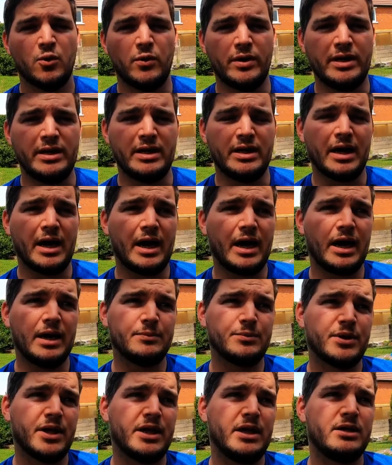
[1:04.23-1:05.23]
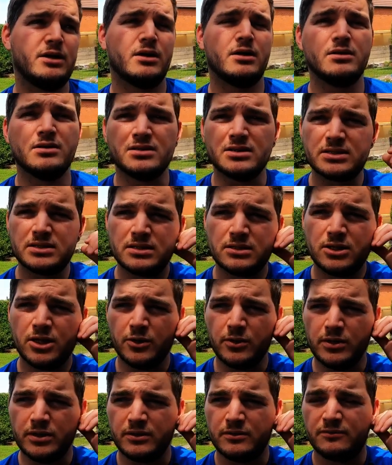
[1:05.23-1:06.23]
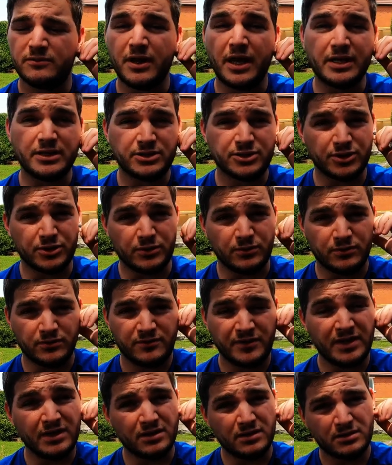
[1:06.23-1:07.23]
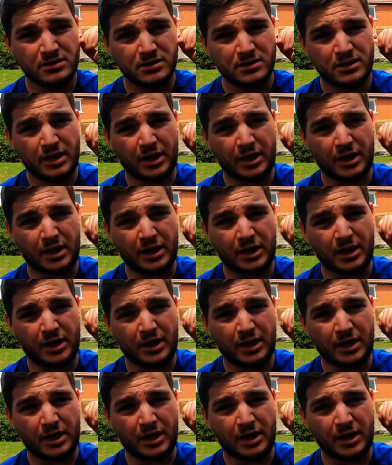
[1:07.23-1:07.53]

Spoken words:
We are planning on flying to Finland